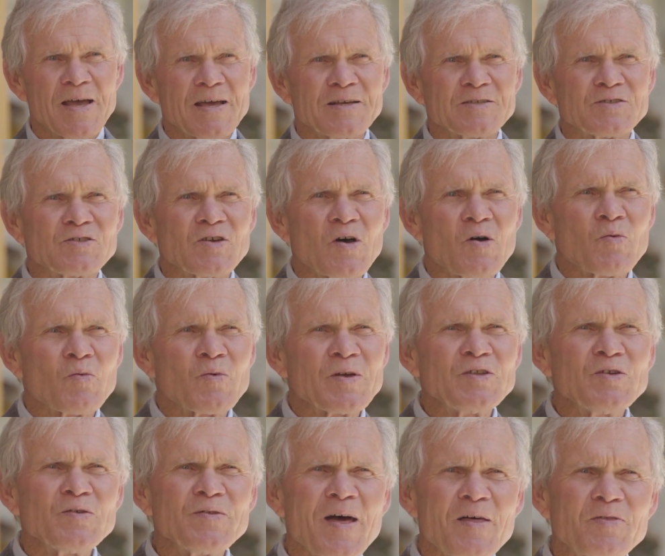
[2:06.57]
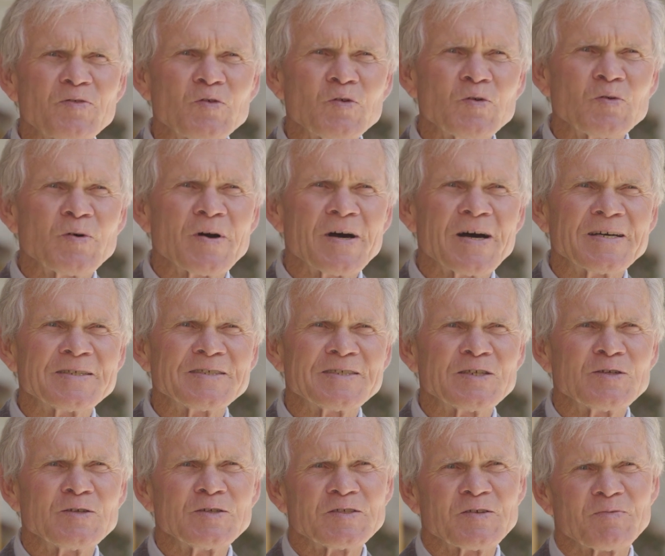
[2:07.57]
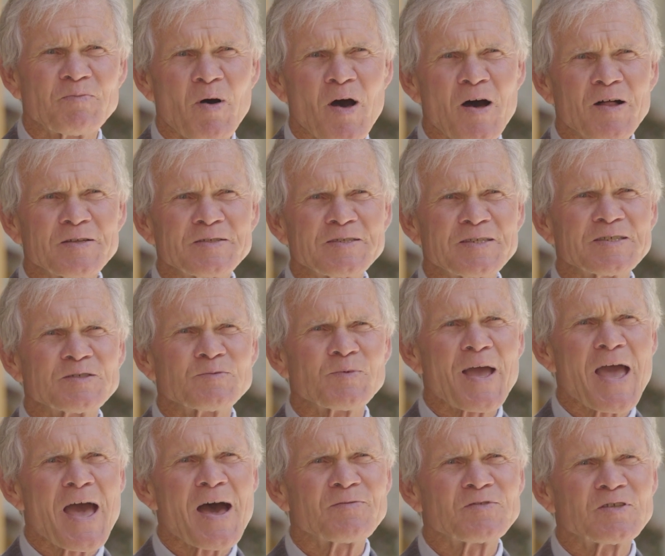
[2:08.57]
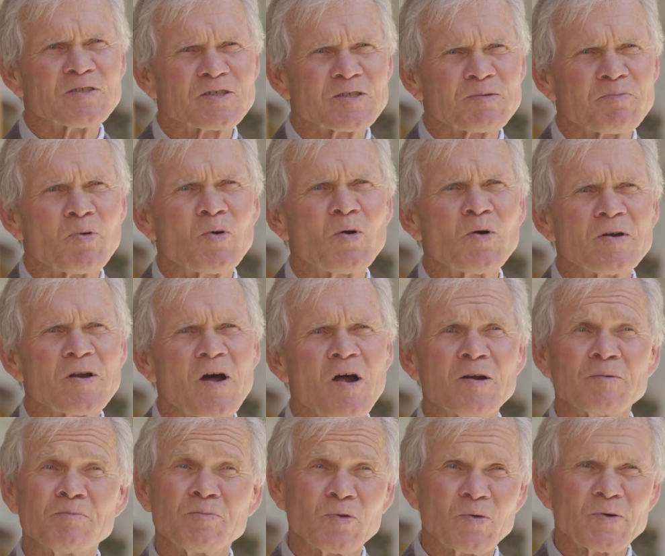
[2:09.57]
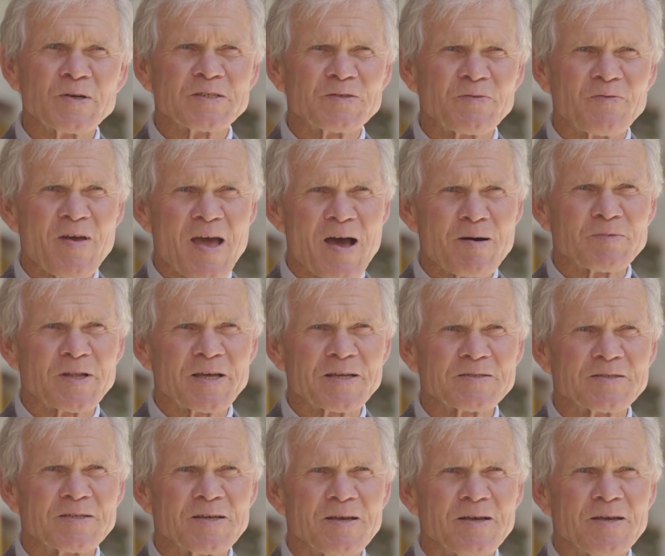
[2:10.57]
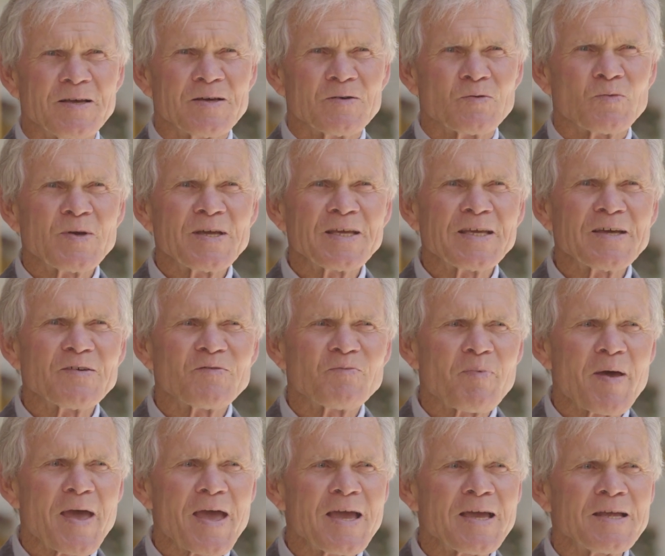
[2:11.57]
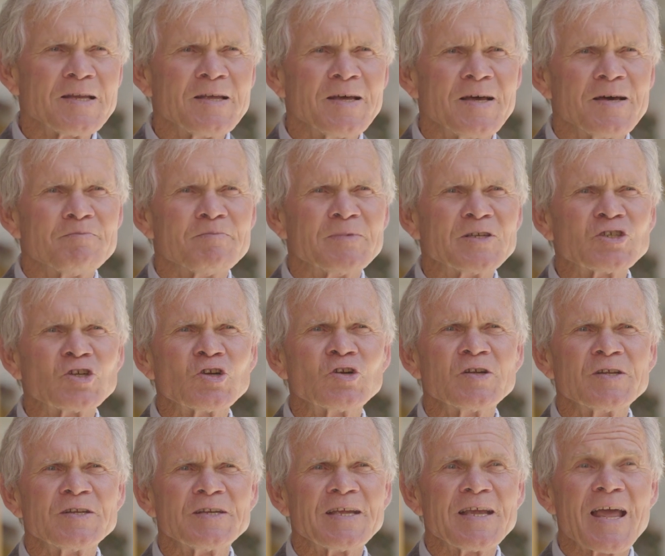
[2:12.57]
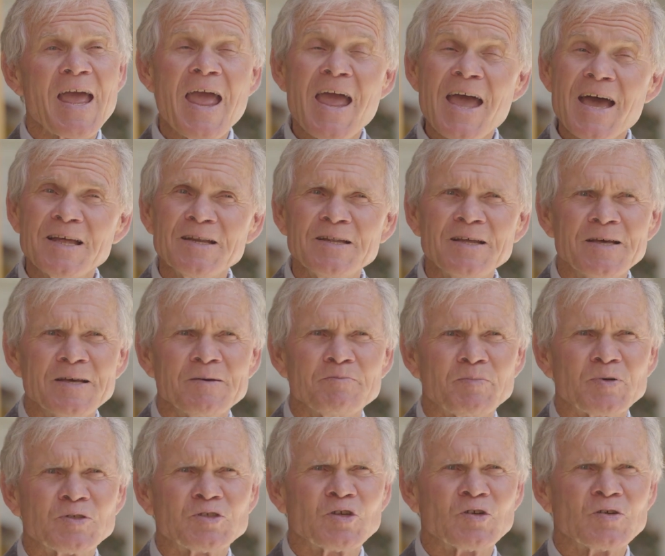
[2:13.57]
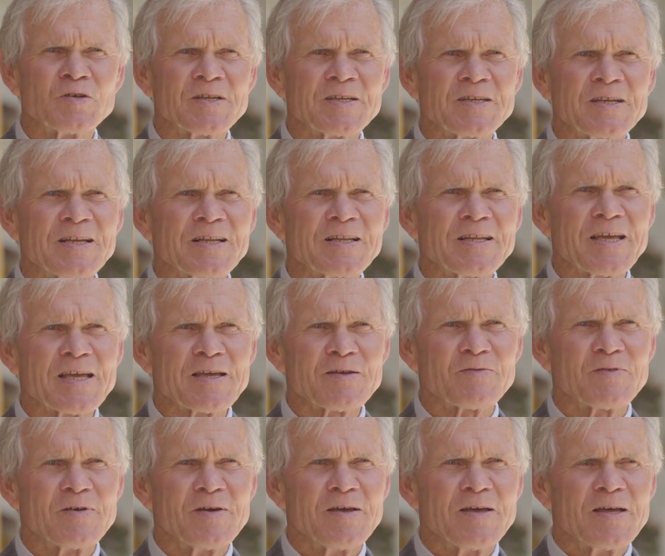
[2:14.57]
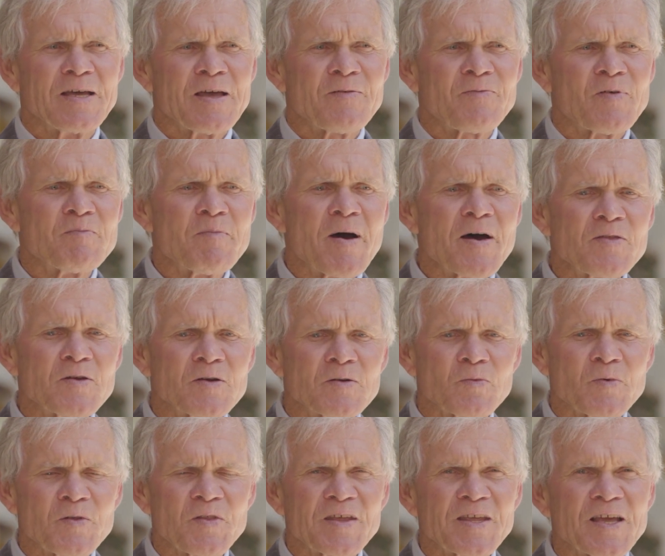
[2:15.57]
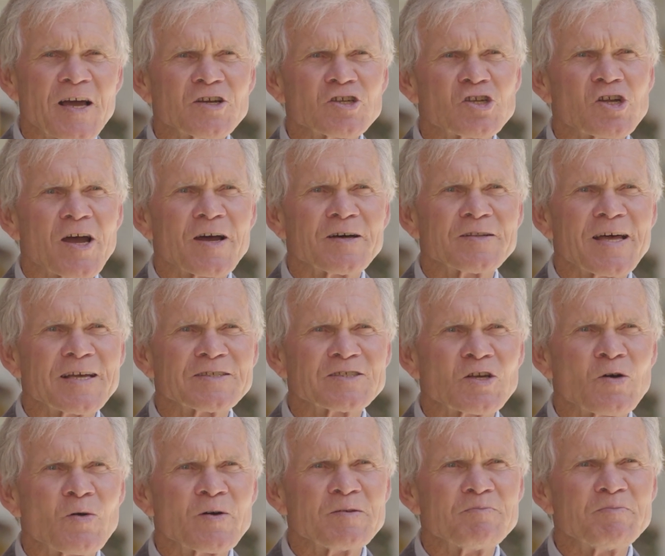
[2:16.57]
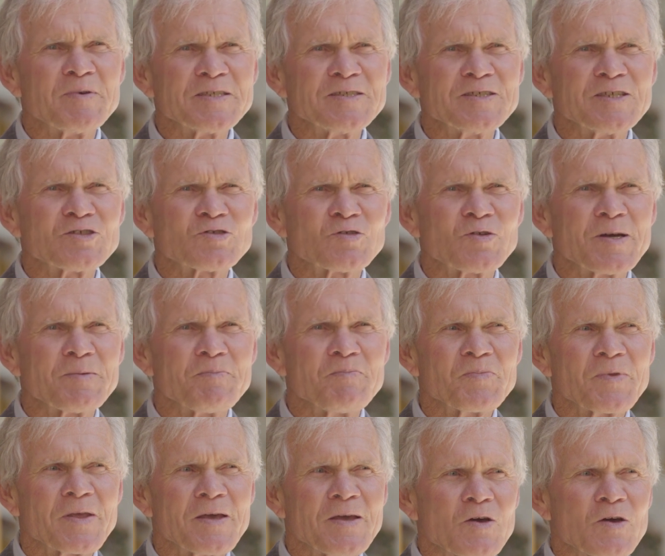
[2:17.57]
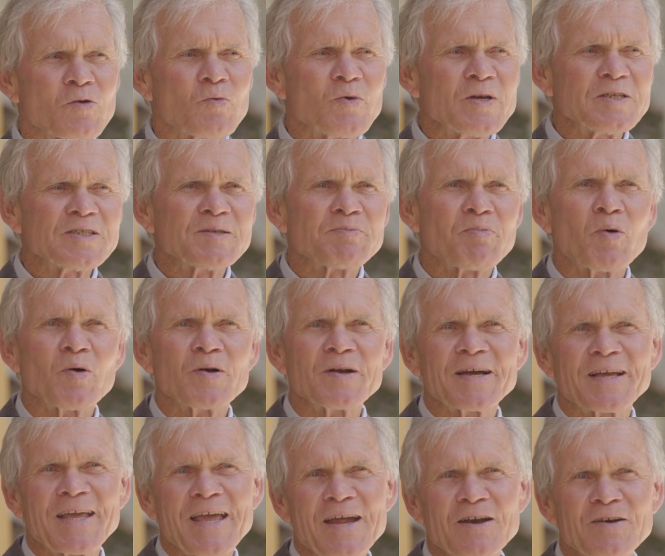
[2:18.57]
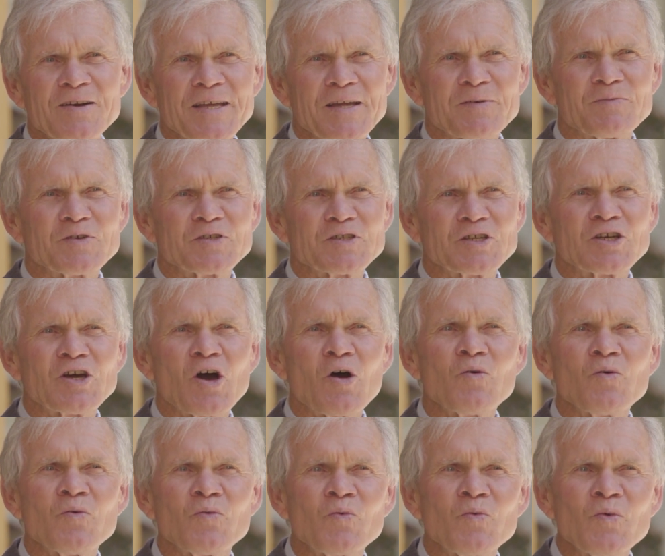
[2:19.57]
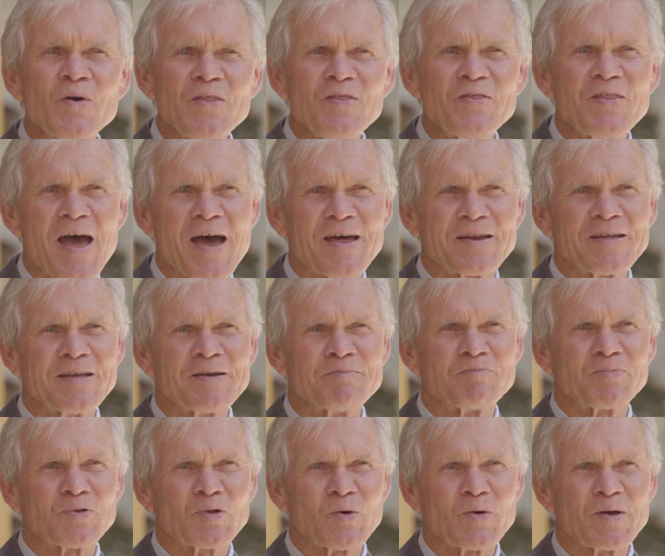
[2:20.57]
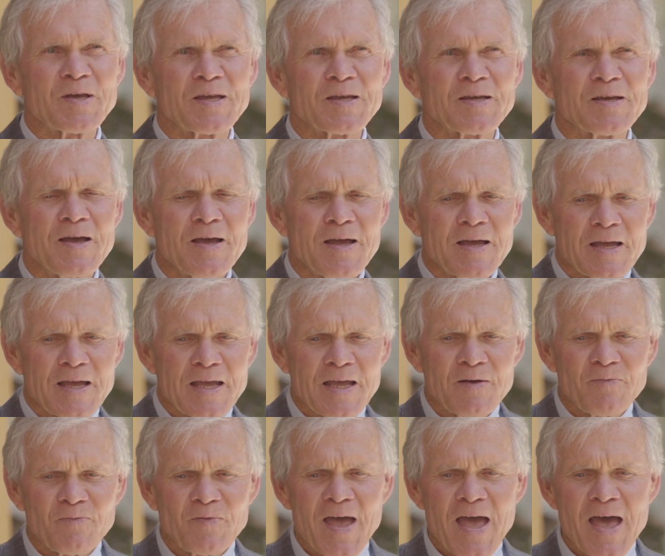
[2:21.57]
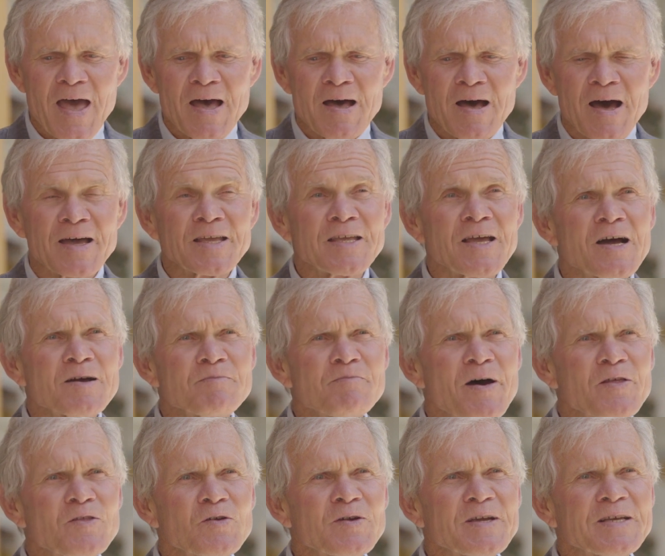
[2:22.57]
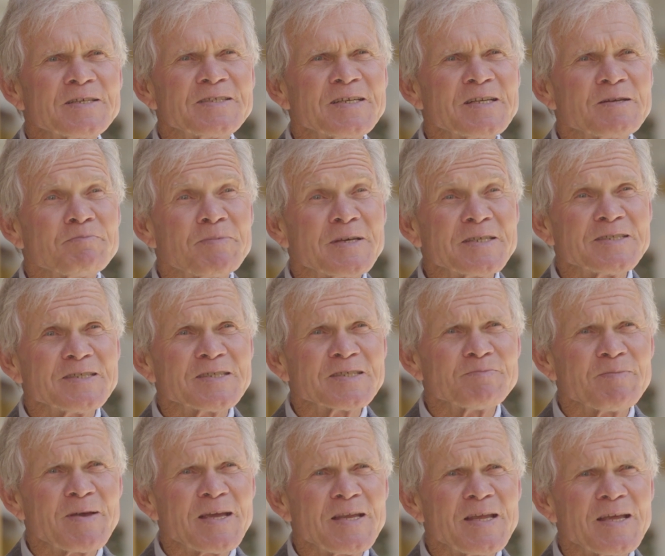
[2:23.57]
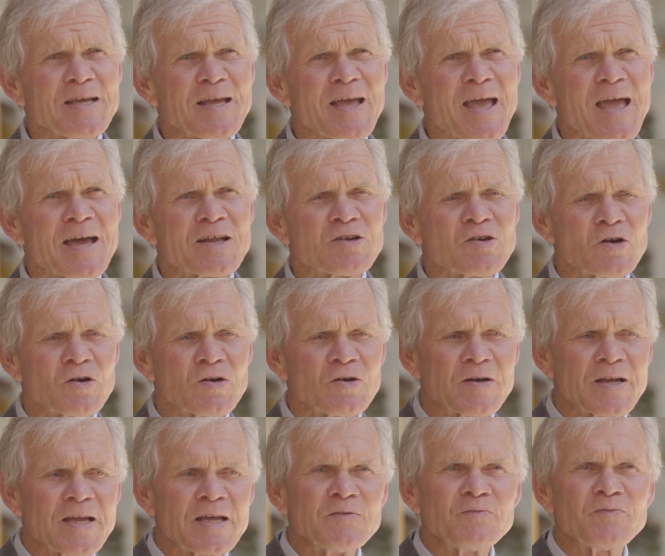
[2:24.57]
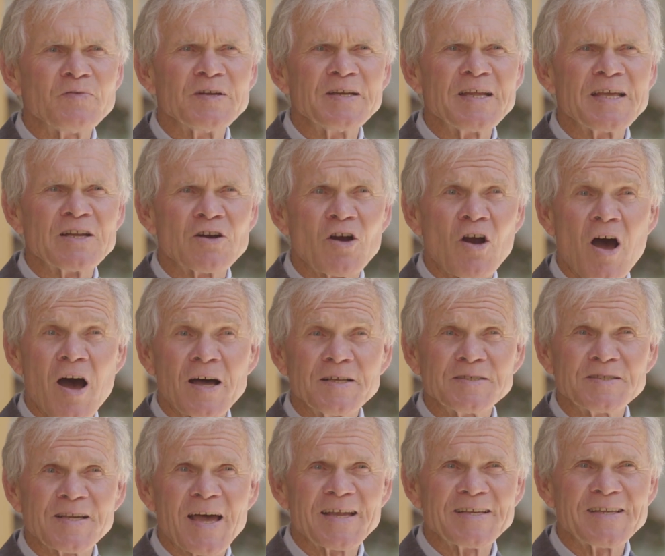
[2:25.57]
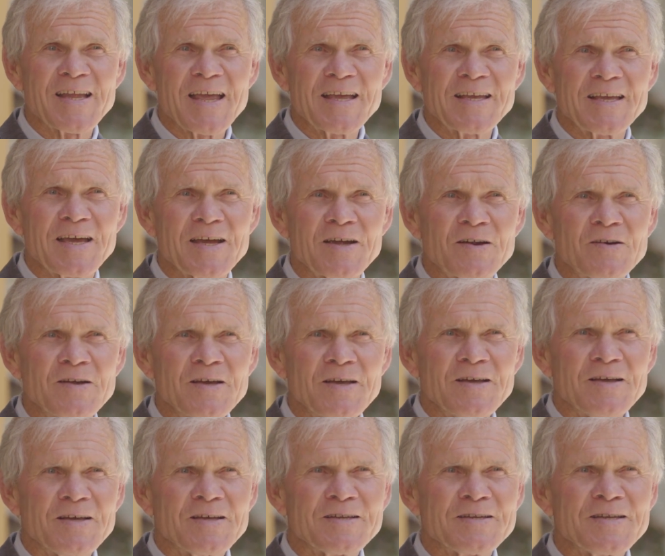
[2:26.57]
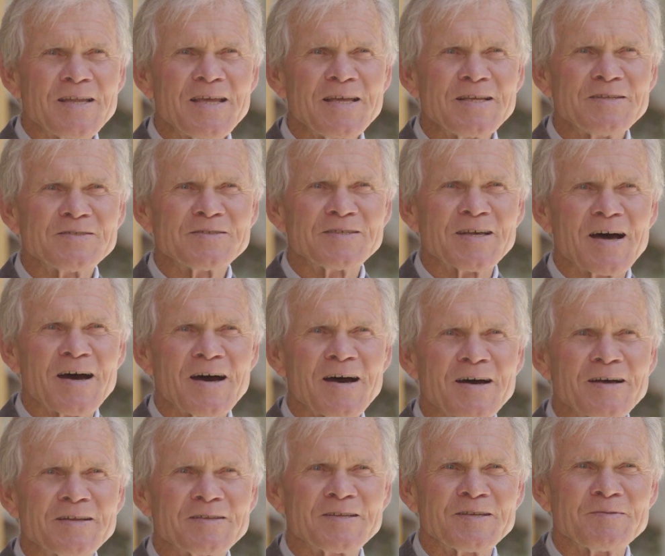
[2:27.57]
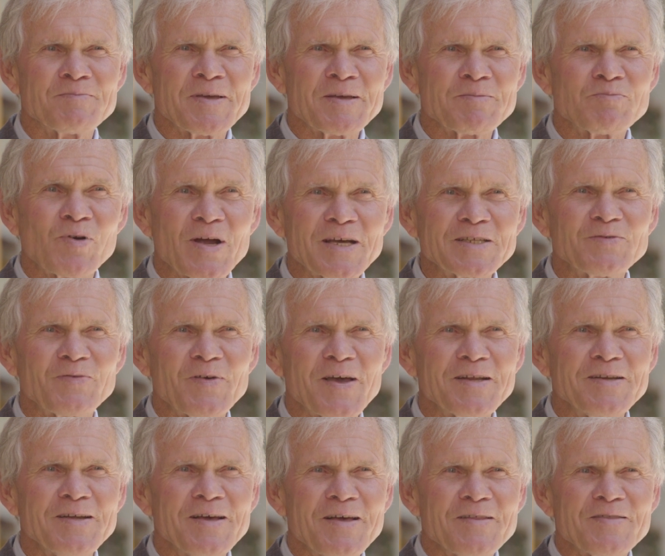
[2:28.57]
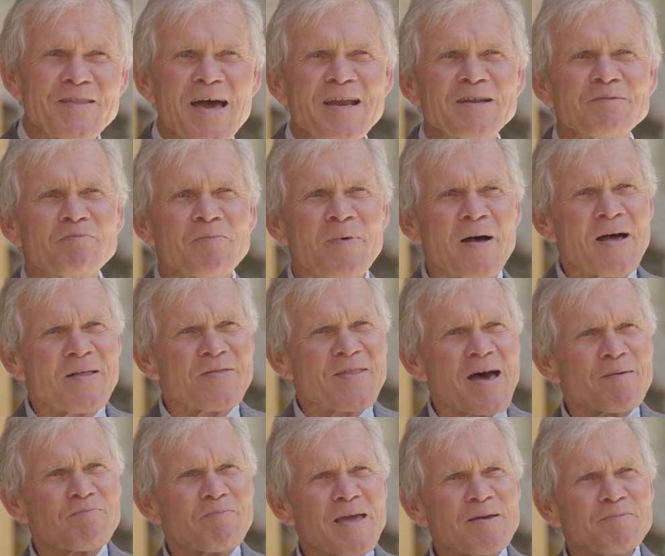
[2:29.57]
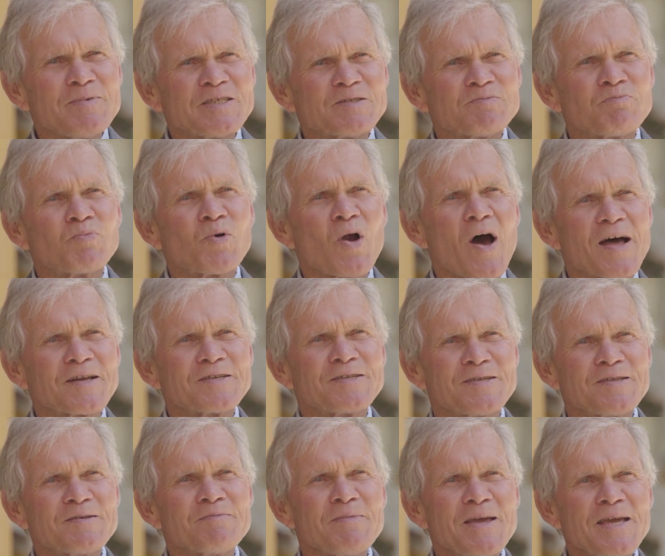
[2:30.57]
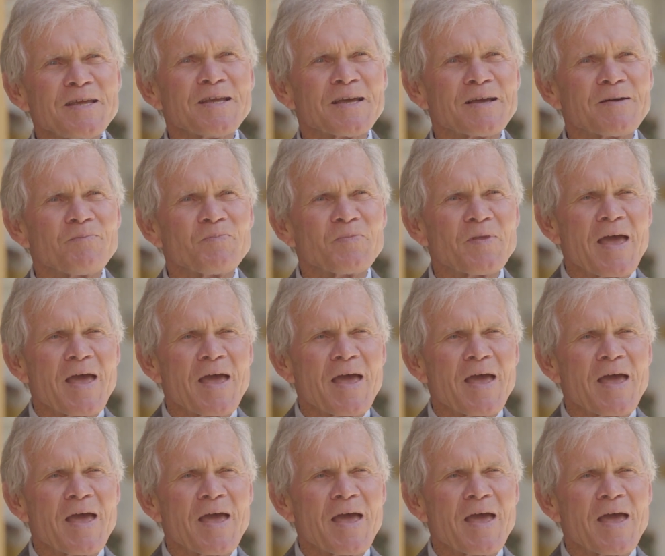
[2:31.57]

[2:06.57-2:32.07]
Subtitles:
So we do that through a series of policies we have to support our employees' families. We give paid maternity and paternity leave. If a mother with a young child has to go on a business trip, we support a caregiver to go with that employee. If a young mother is in a business meeting and her infant in our on-site daycare needs to be breastfed, that baby's brought to the meeting.